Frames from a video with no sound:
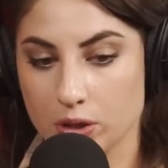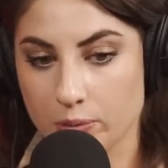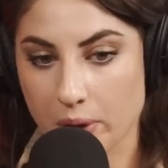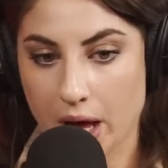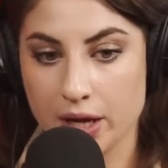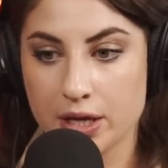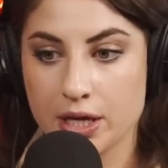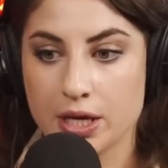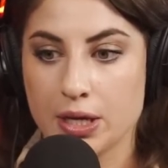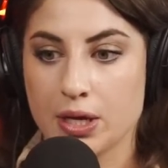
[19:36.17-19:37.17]
blah, blah.
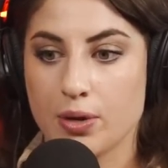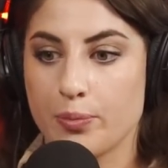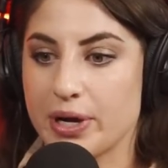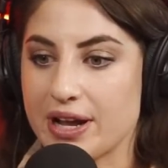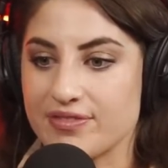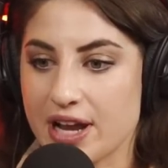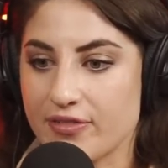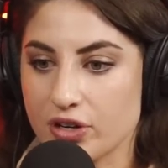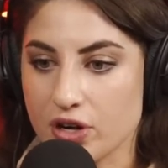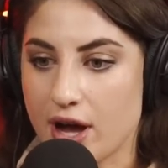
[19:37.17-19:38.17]
But I've
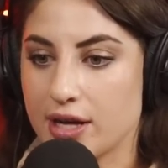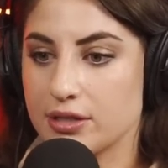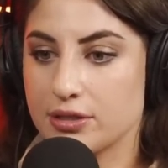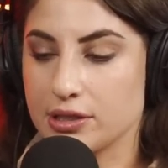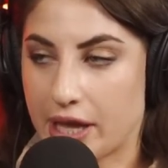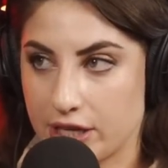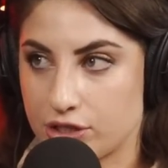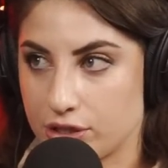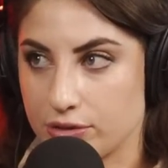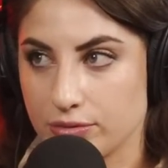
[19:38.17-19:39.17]
never not
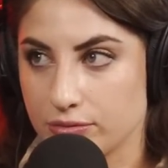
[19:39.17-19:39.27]
liked you.